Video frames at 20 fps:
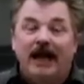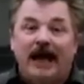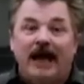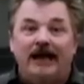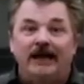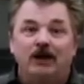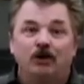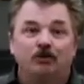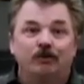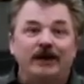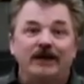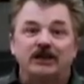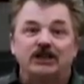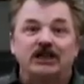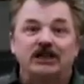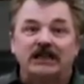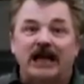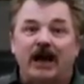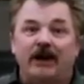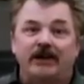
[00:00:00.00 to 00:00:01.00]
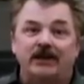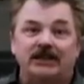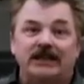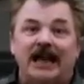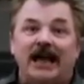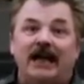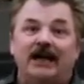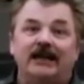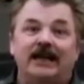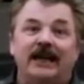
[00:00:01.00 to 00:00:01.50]
and he reaches out his
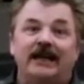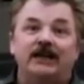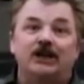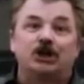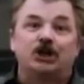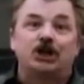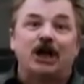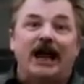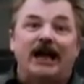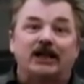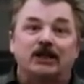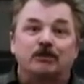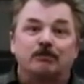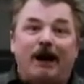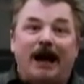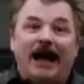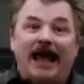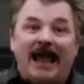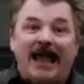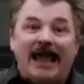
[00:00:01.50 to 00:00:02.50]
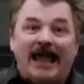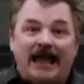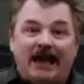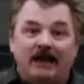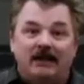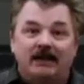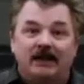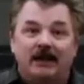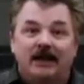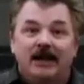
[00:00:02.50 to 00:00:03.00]
hand, and he shakes my
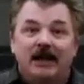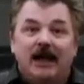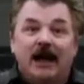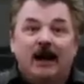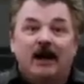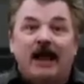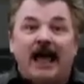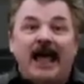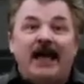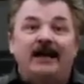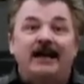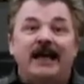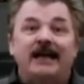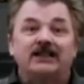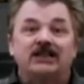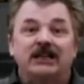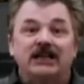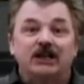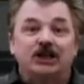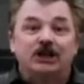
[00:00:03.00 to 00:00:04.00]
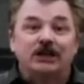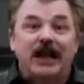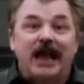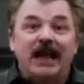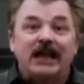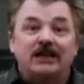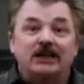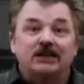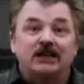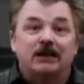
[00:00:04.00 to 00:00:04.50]
hand. And as he
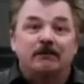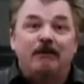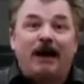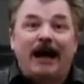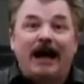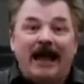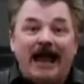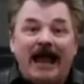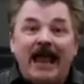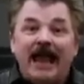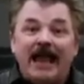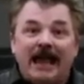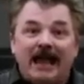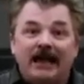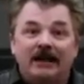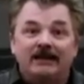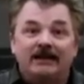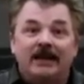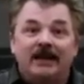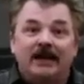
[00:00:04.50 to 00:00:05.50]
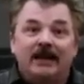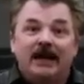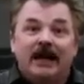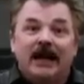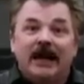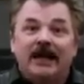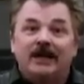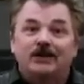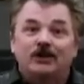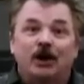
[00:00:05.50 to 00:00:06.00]
shakes my hand,
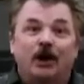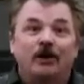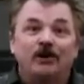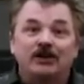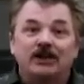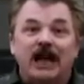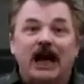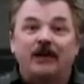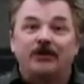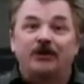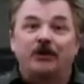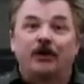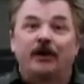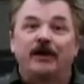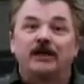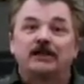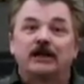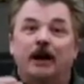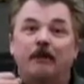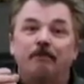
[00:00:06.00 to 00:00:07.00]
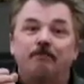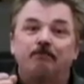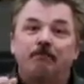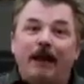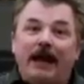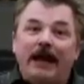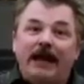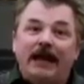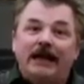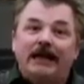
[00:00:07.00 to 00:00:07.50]
it turns out there is a
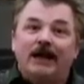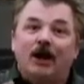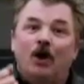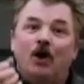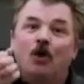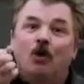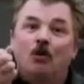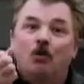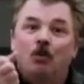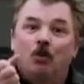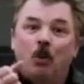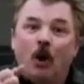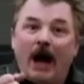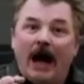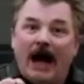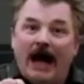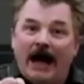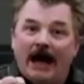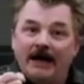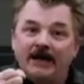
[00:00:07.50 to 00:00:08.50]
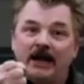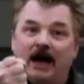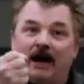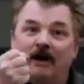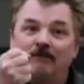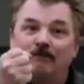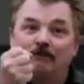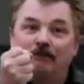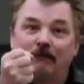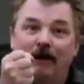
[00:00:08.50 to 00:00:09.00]
big wad
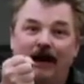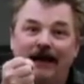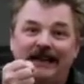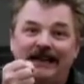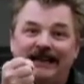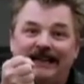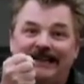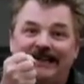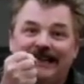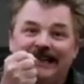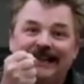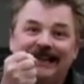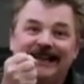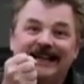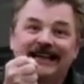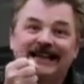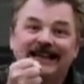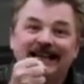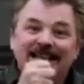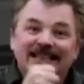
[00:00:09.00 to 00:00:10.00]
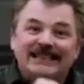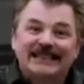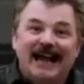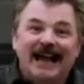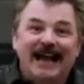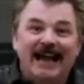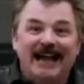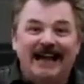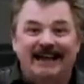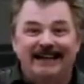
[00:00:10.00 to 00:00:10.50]
of money in his
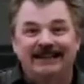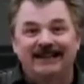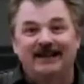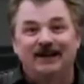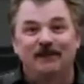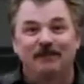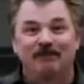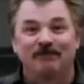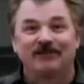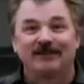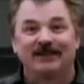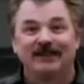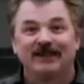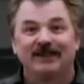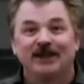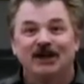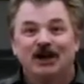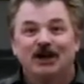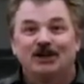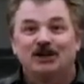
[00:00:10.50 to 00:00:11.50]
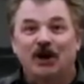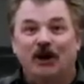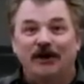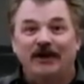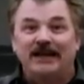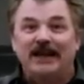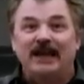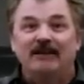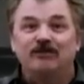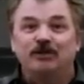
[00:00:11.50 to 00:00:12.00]
hand. So he
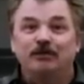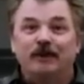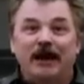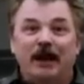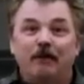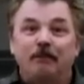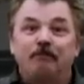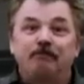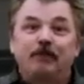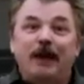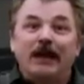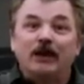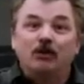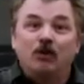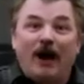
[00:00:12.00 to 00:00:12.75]
gives me a big